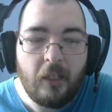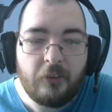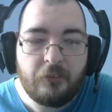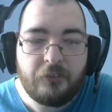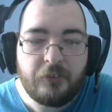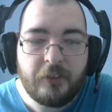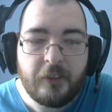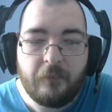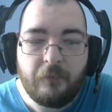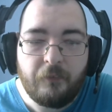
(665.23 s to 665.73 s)

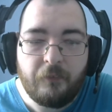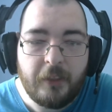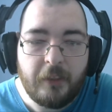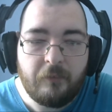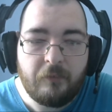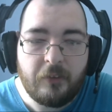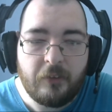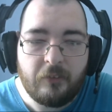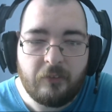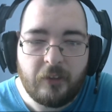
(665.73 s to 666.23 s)
Sea of
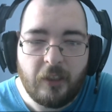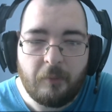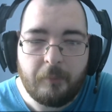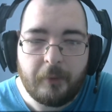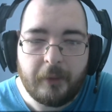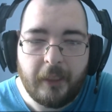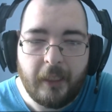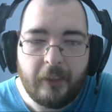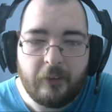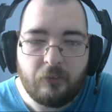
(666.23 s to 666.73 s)
Thieves is
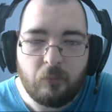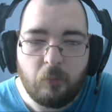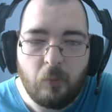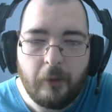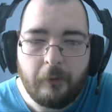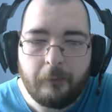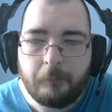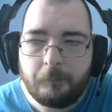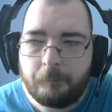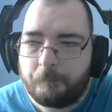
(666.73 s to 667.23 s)
coming as
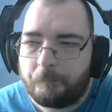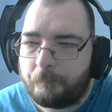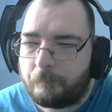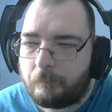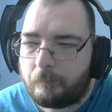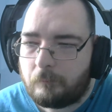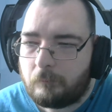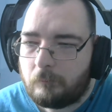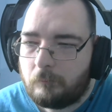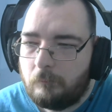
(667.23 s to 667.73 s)
well
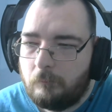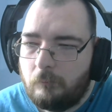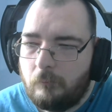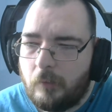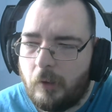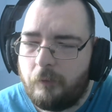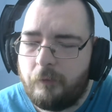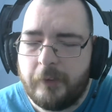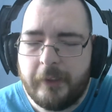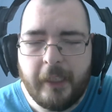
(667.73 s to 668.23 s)

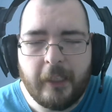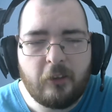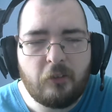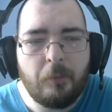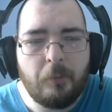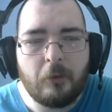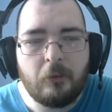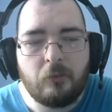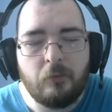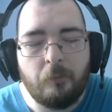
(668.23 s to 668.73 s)
for the
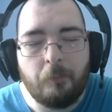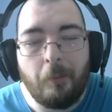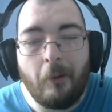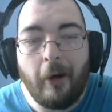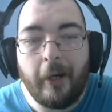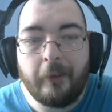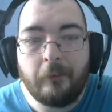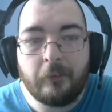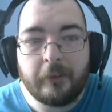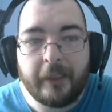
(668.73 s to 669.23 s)
Xbox with
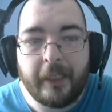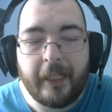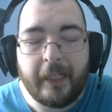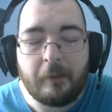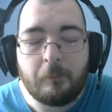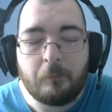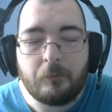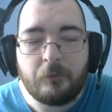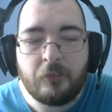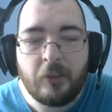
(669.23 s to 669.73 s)
pirate
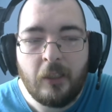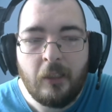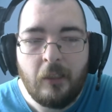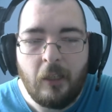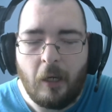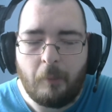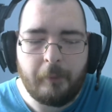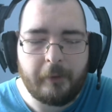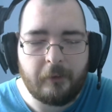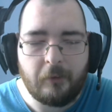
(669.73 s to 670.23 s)
games.
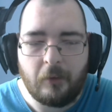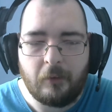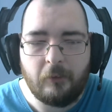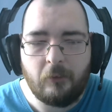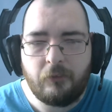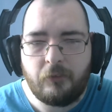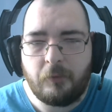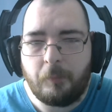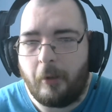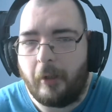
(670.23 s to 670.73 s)
I mean,
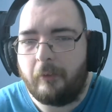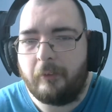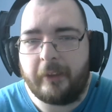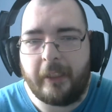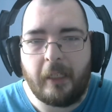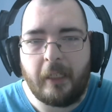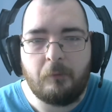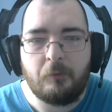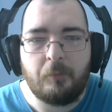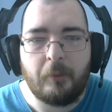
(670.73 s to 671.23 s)
lots of pirate
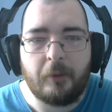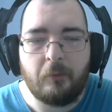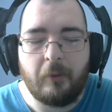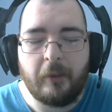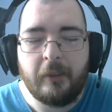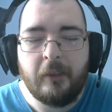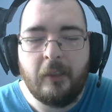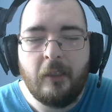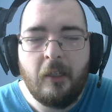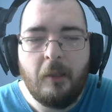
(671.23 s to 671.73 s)
games, by the
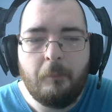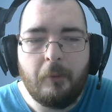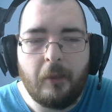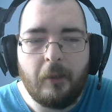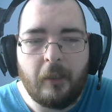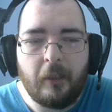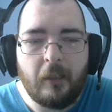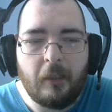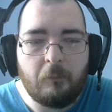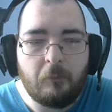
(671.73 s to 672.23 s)
way,
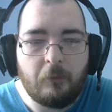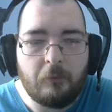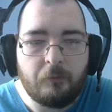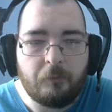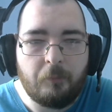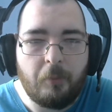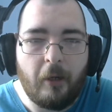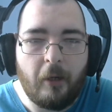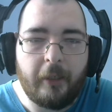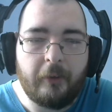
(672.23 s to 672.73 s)
but with
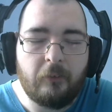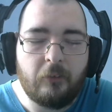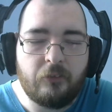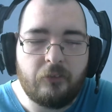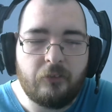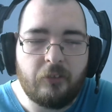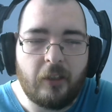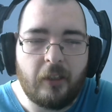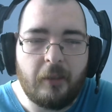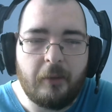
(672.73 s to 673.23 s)

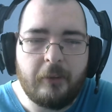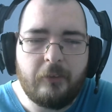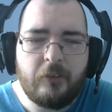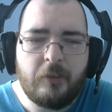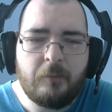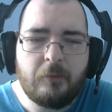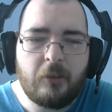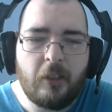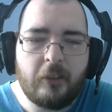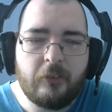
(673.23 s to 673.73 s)
pirates. It
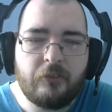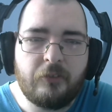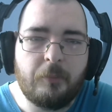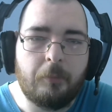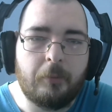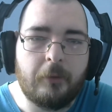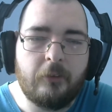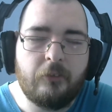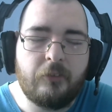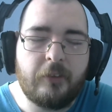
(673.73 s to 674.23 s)
seems kind of
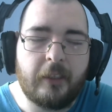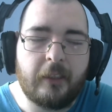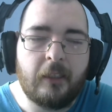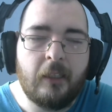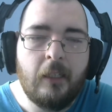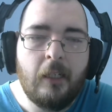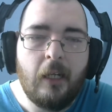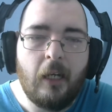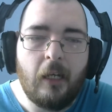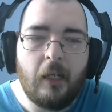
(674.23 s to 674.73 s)
simplistic,
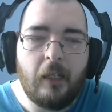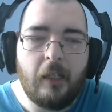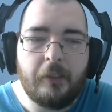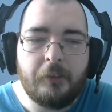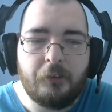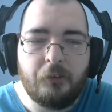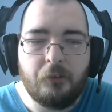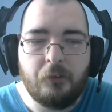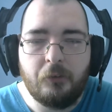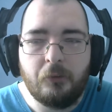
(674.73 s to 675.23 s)

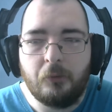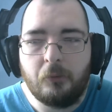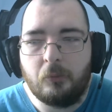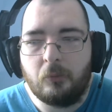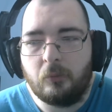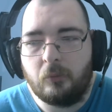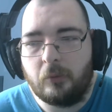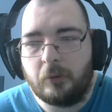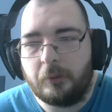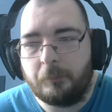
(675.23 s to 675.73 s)

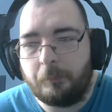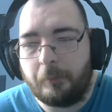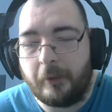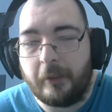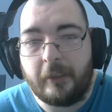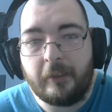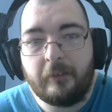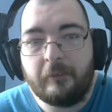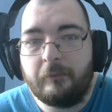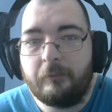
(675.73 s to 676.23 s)

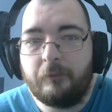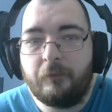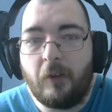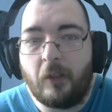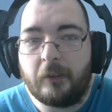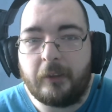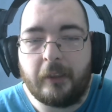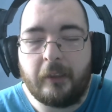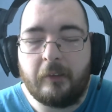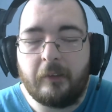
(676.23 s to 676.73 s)
but
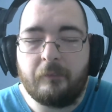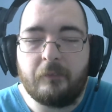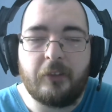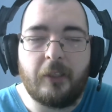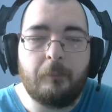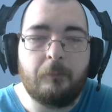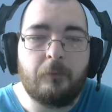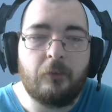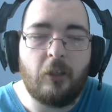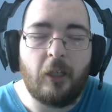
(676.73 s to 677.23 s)
fun at the
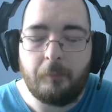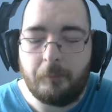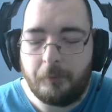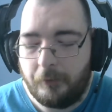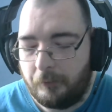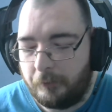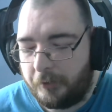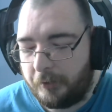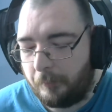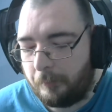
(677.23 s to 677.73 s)
same time.
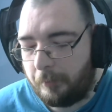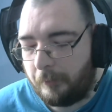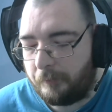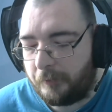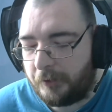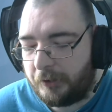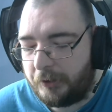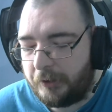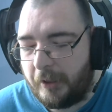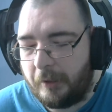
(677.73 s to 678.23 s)
You jump off a
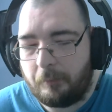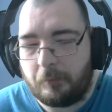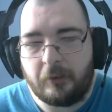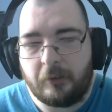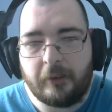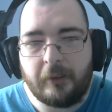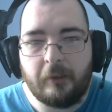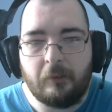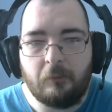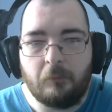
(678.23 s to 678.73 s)
ship,
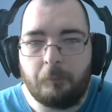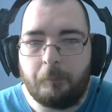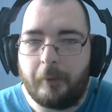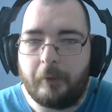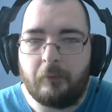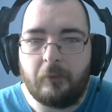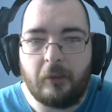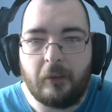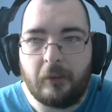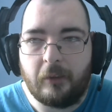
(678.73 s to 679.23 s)

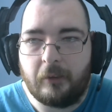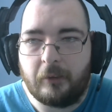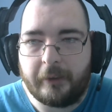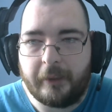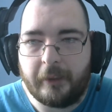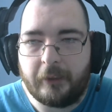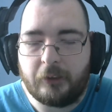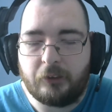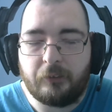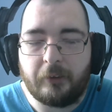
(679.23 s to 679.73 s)

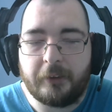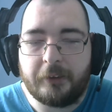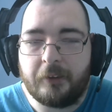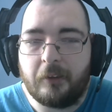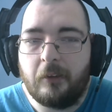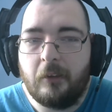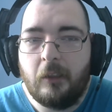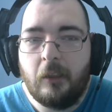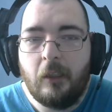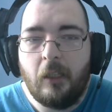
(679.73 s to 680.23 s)
get
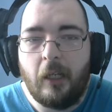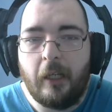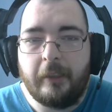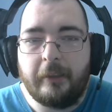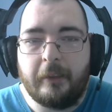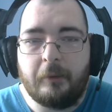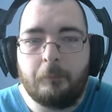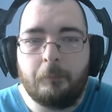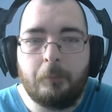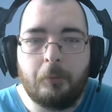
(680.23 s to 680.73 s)
treasure, and
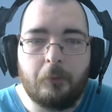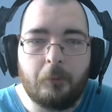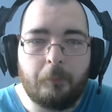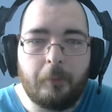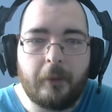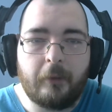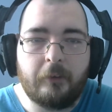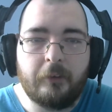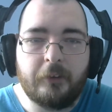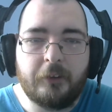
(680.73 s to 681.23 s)
then put it
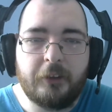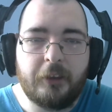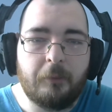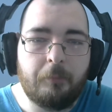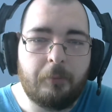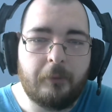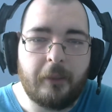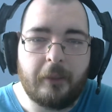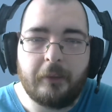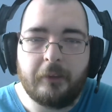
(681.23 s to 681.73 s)
back on your
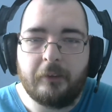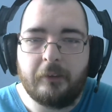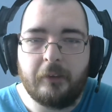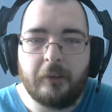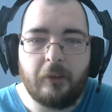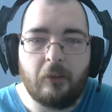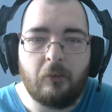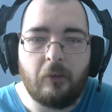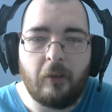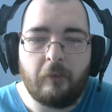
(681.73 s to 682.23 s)
ship, and then,
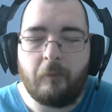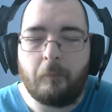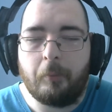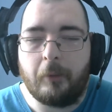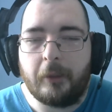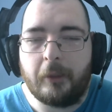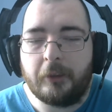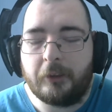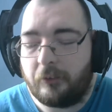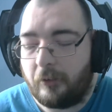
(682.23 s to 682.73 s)
other
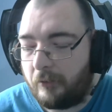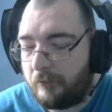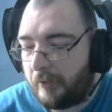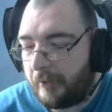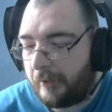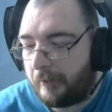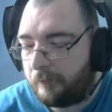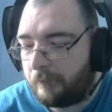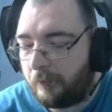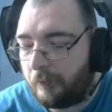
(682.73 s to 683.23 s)
players try to
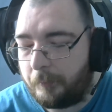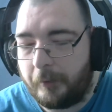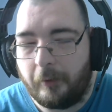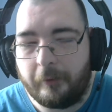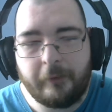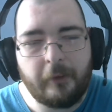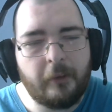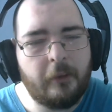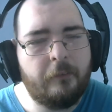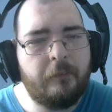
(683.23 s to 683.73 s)
take it from you.
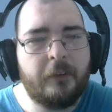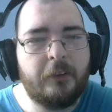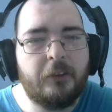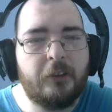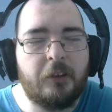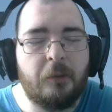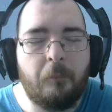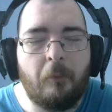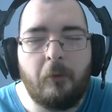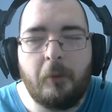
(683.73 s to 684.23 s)
I don't know if that's
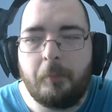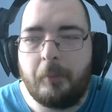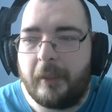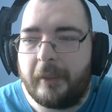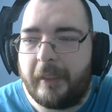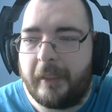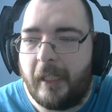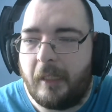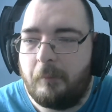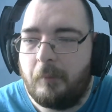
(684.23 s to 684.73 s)
just a
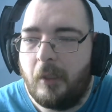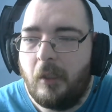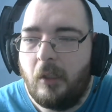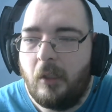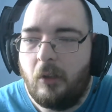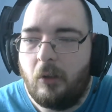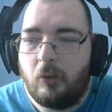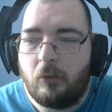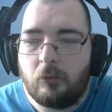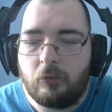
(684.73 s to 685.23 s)
multiplayer game
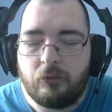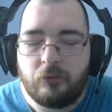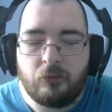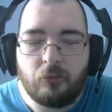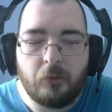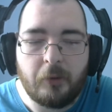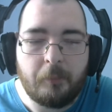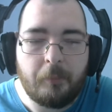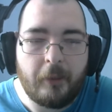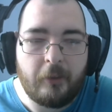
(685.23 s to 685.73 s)
or a
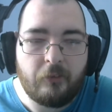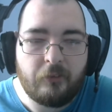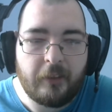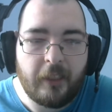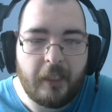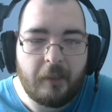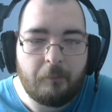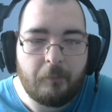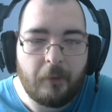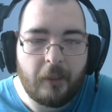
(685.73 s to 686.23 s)
story-based
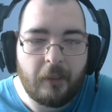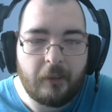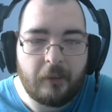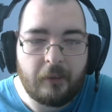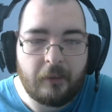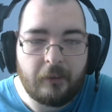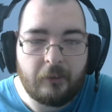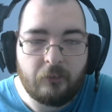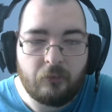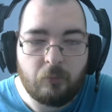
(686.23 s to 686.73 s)
game
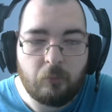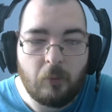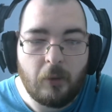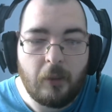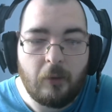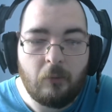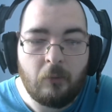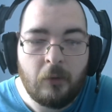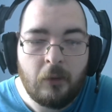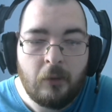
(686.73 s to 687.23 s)
as
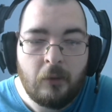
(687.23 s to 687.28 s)
well.